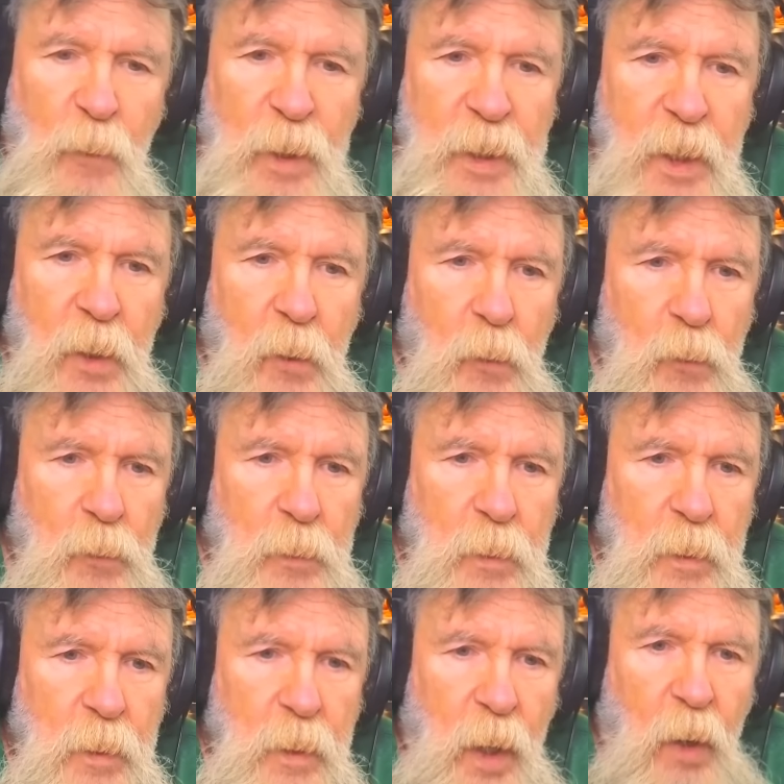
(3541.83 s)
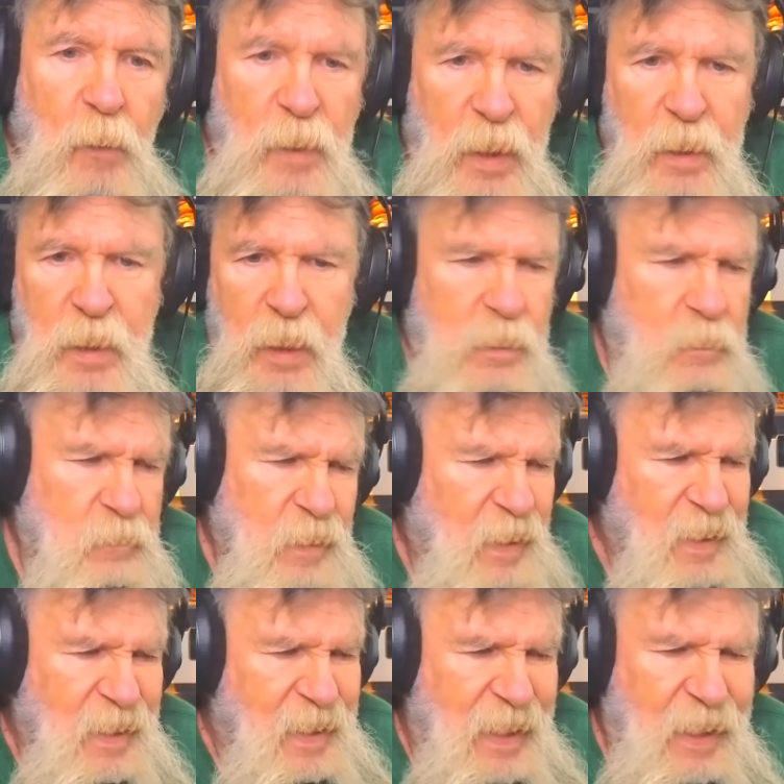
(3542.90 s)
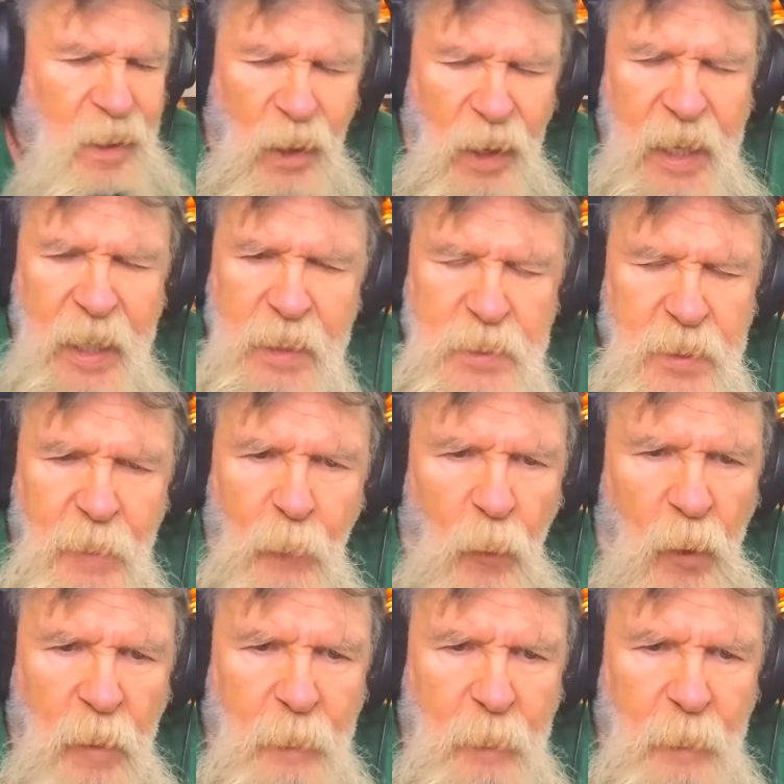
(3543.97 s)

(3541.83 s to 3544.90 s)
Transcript: know? Yeah. Oh, it hit a, hit a leak somewhere.